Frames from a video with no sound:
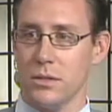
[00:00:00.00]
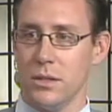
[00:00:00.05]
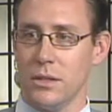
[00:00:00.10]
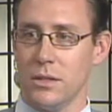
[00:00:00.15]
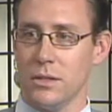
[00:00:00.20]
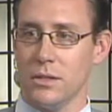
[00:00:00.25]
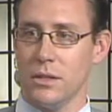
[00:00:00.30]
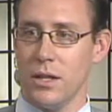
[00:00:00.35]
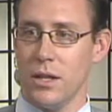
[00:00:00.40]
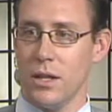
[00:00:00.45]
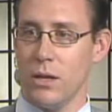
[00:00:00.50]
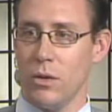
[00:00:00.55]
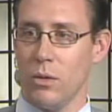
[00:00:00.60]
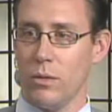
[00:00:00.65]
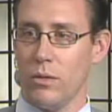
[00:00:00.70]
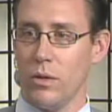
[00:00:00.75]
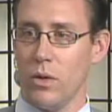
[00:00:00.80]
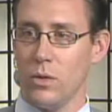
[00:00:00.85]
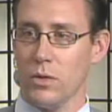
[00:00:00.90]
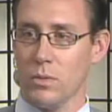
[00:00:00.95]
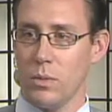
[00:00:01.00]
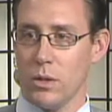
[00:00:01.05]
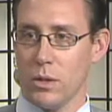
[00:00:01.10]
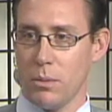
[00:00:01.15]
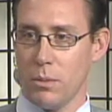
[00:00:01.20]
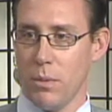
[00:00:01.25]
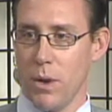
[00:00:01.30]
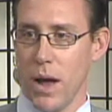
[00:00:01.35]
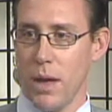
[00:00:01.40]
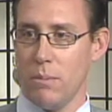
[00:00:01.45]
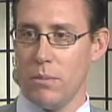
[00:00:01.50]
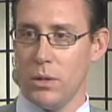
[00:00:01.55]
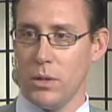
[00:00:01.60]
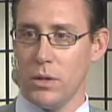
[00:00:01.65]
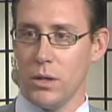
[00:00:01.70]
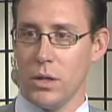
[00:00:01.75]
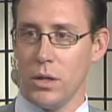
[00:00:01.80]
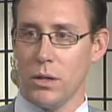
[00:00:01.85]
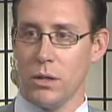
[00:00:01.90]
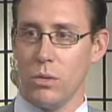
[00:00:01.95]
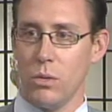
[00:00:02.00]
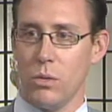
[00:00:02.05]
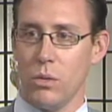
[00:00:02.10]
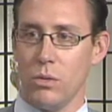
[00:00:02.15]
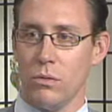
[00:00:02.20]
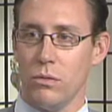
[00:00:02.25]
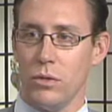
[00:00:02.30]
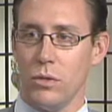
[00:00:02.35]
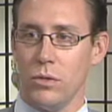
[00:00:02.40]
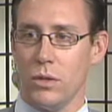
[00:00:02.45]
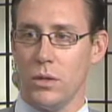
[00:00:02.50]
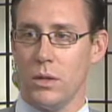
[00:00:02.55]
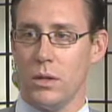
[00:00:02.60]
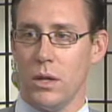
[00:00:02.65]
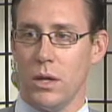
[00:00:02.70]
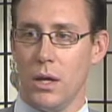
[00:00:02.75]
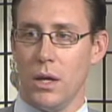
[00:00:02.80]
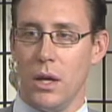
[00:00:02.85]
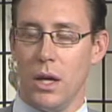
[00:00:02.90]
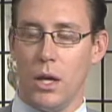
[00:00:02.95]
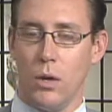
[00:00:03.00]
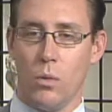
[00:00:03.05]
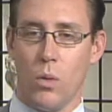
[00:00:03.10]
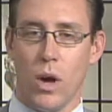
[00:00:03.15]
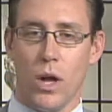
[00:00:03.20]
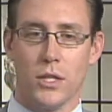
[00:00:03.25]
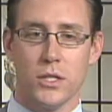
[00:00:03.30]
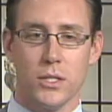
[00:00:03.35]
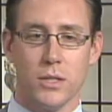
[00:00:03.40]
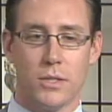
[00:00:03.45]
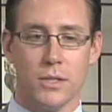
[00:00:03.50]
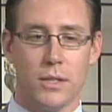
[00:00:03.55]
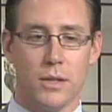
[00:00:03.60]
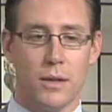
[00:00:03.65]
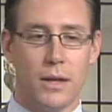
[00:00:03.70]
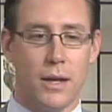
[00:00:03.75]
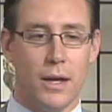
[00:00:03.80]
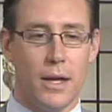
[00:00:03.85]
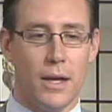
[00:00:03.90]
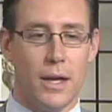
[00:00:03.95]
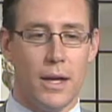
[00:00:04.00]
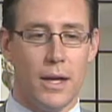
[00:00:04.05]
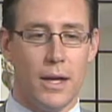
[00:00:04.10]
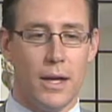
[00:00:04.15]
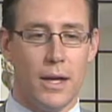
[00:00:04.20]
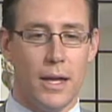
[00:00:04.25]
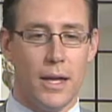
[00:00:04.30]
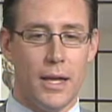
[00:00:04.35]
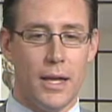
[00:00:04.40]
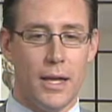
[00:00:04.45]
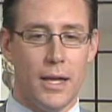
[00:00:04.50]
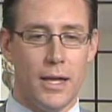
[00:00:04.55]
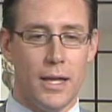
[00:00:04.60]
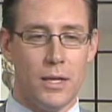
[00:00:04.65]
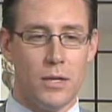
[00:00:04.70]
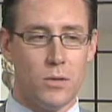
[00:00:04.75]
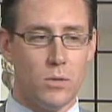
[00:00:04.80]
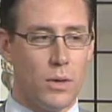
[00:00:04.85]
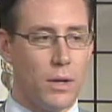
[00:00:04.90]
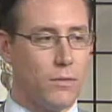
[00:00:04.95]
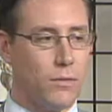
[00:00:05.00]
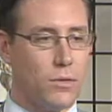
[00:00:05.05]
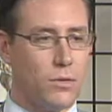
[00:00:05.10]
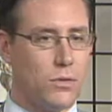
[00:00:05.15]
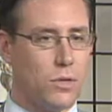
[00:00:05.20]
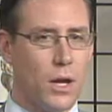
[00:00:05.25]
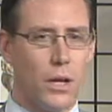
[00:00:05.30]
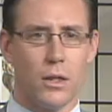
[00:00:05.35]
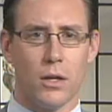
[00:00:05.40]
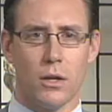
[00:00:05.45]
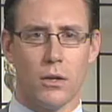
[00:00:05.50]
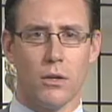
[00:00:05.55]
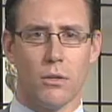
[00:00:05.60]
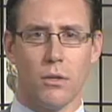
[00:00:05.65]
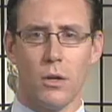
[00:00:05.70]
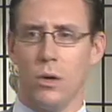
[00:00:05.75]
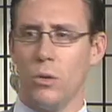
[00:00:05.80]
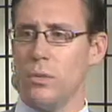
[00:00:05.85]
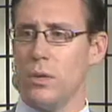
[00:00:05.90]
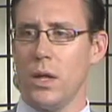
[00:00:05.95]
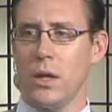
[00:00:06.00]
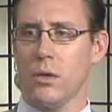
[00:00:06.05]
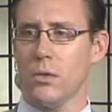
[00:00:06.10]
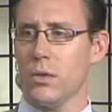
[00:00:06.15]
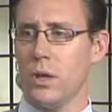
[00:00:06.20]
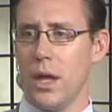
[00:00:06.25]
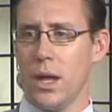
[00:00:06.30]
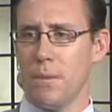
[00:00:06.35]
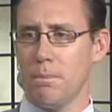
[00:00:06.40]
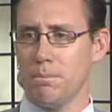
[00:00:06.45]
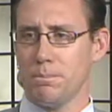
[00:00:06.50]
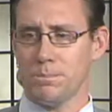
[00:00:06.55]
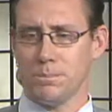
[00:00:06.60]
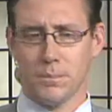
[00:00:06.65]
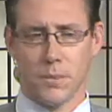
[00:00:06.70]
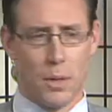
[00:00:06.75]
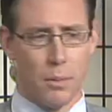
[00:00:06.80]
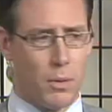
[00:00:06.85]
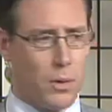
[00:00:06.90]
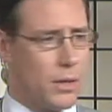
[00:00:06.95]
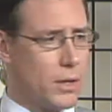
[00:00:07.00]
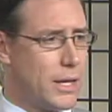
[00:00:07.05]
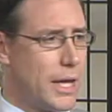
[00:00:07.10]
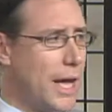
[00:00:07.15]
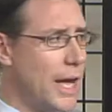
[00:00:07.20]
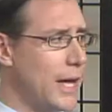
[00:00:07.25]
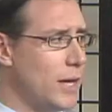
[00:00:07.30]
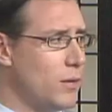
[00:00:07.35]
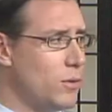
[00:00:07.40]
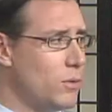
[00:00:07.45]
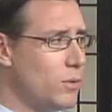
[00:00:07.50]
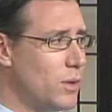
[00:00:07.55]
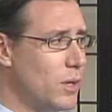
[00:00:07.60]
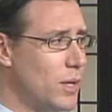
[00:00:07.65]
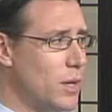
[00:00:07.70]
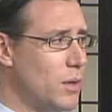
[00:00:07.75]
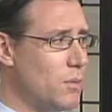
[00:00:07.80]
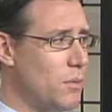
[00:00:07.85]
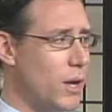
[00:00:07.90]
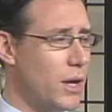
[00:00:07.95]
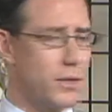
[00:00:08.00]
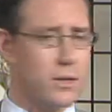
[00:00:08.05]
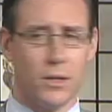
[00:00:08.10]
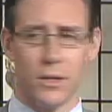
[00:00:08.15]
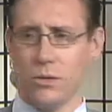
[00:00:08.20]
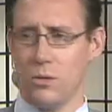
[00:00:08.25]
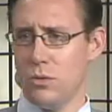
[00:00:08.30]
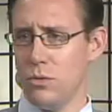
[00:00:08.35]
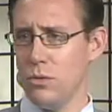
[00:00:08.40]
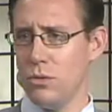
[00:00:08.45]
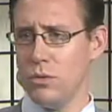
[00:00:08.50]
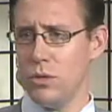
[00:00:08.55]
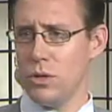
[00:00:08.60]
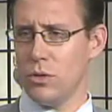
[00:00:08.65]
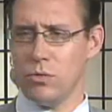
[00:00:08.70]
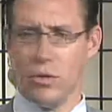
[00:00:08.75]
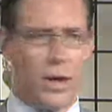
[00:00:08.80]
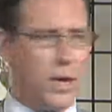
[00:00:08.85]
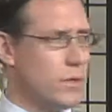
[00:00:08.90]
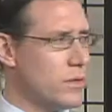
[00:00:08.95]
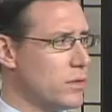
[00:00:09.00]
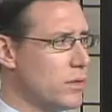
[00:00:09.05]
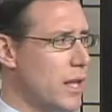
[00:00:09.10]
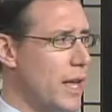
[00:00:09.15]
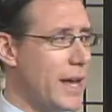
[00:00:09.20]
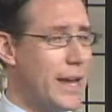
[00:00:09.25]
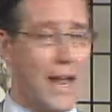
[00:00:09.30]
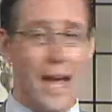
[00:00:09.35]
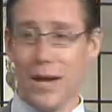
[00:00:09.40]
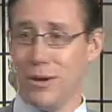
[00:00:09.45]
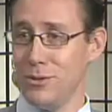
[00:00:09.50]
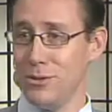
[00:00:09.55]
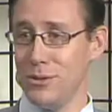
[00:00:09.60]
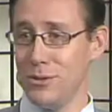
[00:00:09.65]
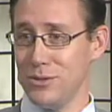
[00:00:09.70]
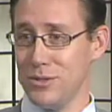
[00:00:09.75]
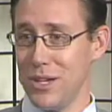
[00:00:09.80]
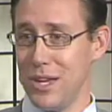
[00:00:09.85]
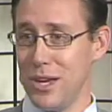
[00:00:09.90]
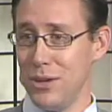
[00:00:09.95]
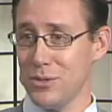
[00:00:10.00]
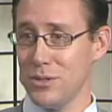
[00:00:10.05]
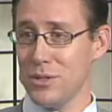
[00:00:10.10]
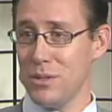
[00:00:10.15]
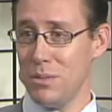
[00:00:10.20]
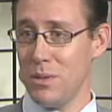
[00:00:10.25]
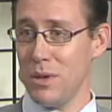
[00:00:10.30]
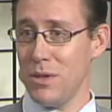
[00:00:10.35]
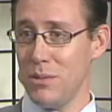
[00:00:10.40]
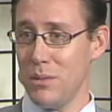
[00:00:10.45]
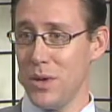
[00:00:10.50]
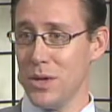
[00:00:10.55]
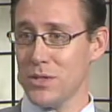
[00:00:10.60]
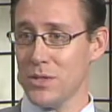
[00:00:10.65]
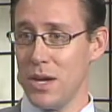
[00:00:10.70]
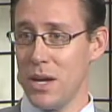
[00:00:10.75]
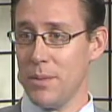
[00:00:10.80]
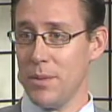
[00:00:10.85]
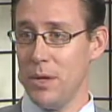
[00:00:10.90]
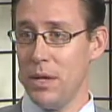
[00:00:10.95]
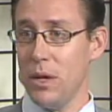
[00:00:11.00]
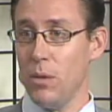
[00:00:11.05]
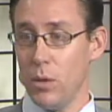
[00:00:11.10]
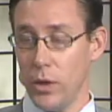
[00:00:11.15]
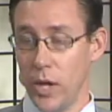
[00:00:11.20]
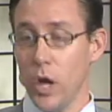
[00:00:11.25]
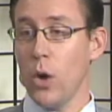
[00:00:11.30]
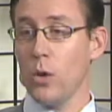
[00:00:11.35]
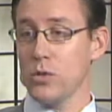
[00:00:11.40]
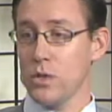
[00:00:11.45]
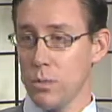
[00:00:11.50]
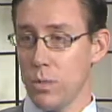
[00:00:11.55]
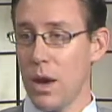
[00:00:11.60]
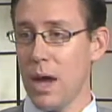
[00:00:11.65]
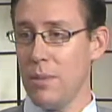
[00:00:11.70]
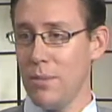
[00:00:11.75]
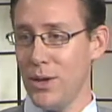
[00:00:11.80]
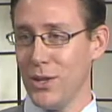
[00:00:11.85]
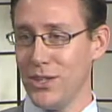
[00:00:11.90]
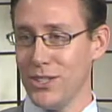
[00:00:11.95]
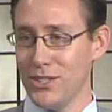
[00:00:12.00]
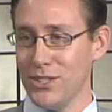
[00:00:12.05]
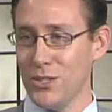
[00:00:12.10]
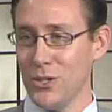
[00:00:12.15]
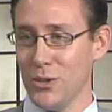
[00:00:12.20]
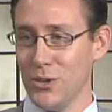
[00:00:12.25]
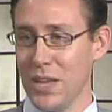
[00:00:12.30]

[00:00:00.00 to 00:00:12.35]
in the city that no one even knows about. The Prime building on the corner of Union and Washington. If you saw the Globe the other day about a guy who bought the Graves Lighthouse in the middle of Boston Harbor, well, he owns the Prime building too.